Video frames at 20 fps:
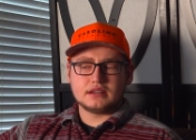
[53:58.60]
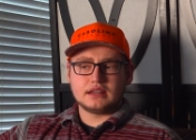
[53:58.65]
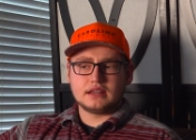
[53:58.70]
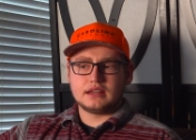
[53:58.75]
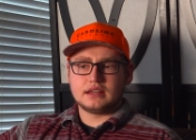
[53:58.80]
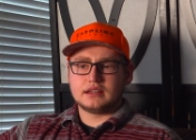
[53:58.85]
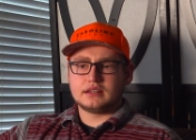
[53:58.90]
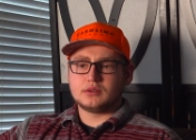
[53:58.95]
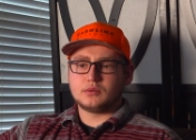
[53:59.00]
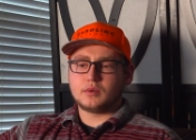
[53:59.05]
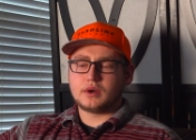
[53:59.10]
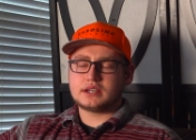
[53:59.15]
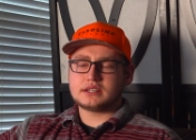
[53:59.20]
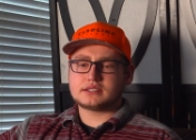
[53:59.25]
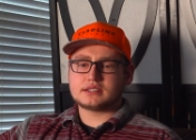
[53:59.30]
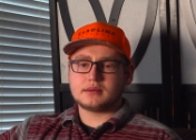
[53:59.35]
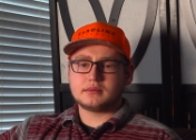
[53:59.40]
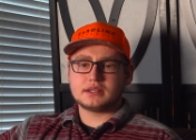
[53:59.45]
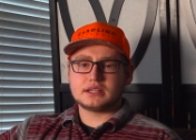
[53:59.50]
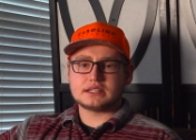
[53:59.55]
And the way
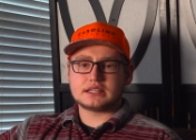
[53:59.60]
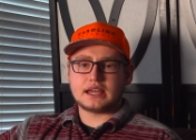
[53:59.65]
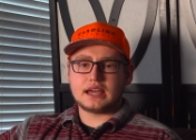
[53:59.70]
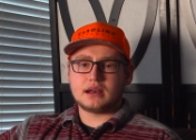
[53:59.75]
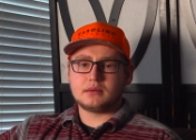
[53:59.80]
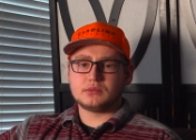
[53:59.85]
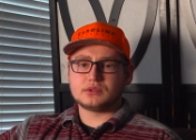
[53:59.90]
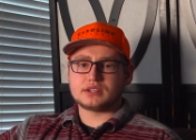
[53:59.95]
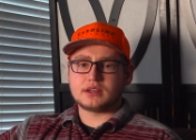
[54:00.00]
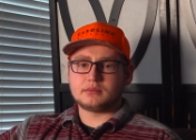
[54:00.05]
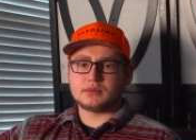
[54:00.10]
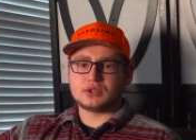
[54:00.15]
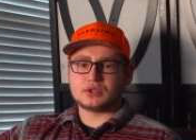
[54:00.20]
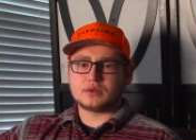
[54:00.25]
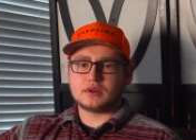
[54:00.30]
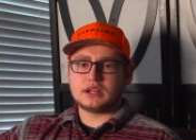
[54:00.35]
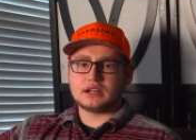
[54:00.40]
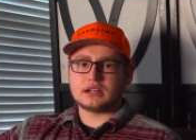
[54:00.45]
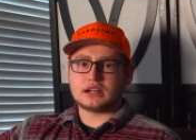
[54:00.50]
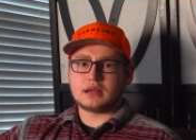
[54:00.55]
some of these animals have been
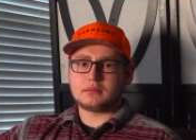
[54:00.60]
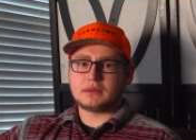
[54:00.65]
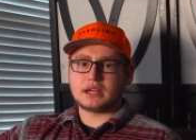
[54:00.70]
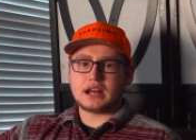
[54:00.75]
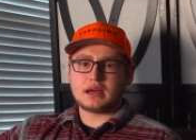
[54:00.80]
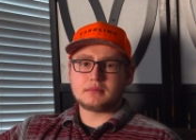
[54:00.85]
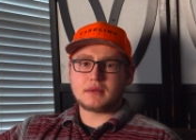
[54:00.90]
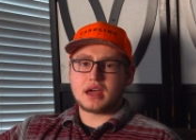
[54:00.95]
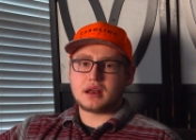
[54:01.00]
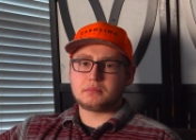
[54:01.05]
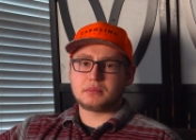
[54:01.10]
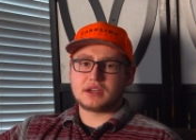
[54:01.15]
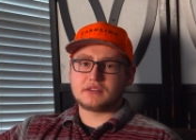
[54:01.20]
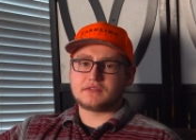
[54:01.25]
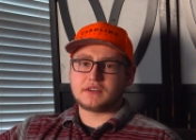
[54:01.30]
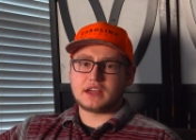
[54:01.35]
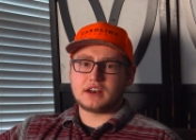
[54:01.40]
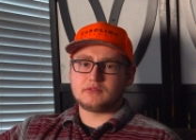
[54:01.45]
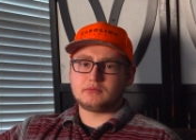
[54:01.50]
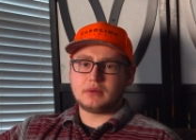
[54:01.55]
treated, I mean, I'm not a big
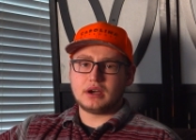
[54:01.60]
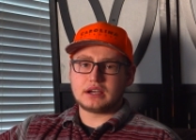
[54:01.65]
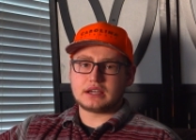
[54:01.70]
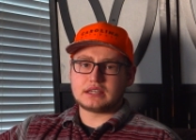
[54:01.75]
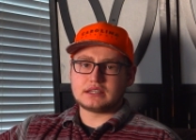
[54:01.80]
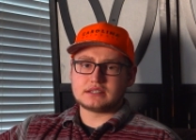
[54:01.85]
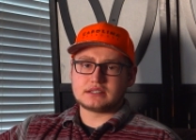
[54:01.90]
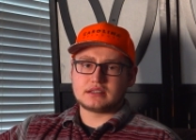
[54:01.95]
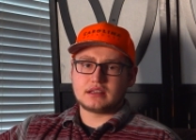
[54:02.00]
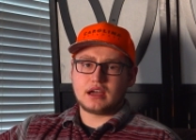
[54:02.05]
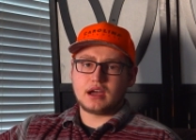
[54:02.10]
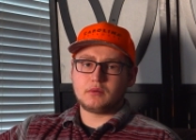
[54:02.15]
fan of monkeys.